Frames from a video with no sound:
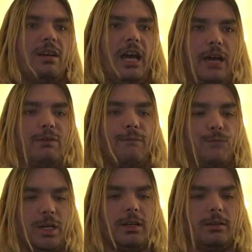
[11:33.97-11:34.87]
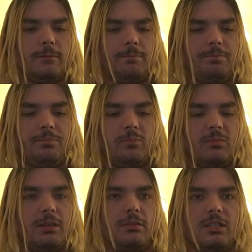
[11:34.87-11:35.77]
having
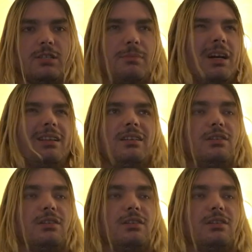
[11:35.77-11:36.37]
fun, smiling